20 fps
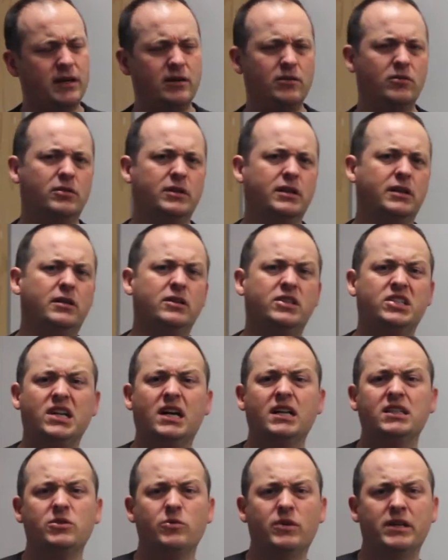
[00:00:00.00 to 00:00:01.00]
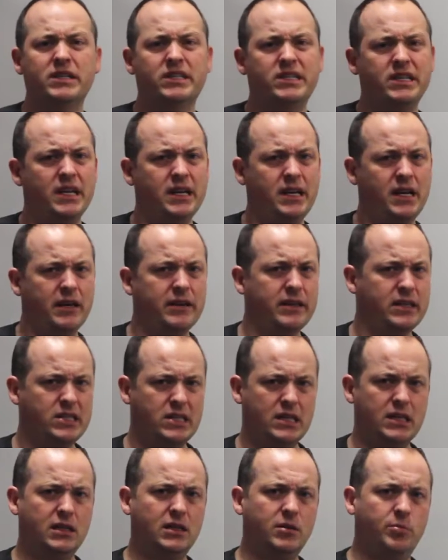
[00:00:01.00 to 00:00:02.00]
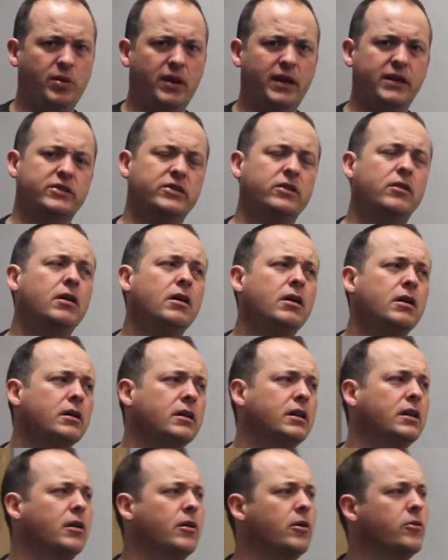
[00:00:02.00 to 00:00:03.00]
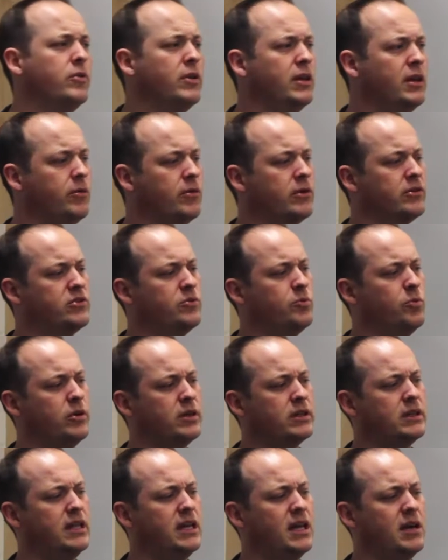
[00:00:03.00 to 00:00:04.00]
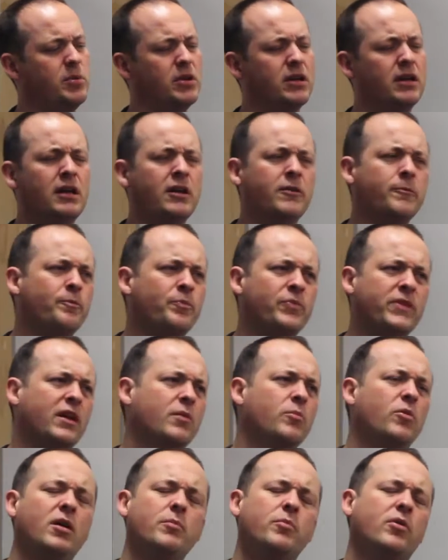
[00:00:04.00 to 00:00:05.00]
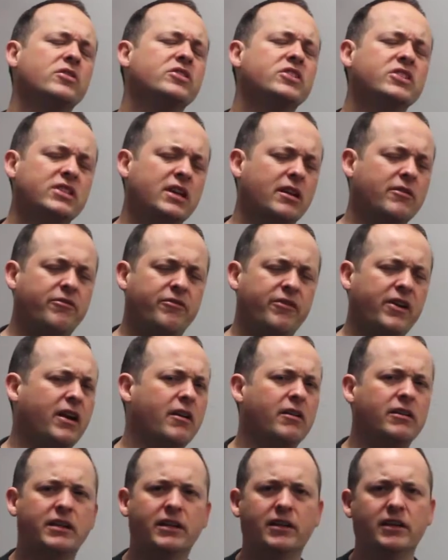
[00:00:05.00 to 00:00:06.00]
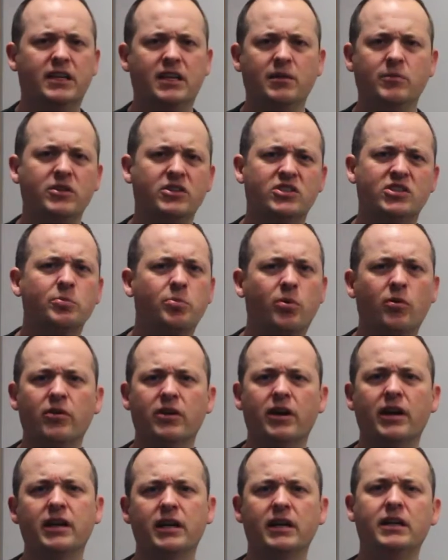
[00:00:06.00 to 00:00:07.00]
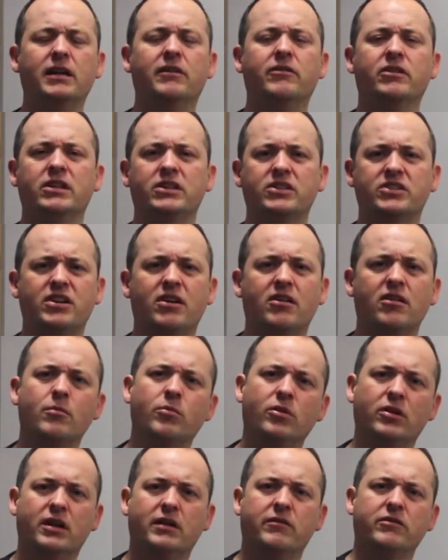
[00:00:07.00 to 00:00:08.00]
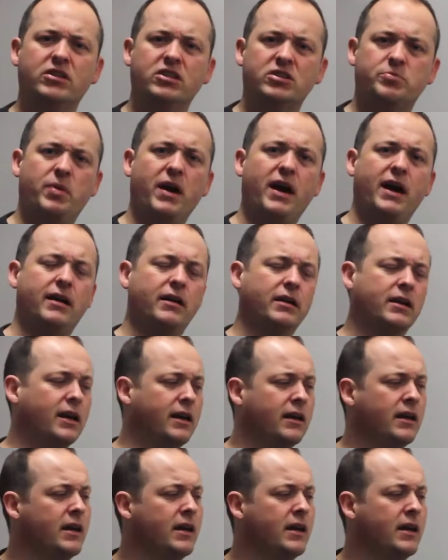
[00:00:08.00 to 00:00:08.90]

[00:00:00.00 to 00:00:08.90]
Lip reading: Or, start to understand how they're seeing the place. Oh, I really wanted to work there, but, my boss is unfair and they don't give me the support I need and everything's terrible and everything's bad, okay?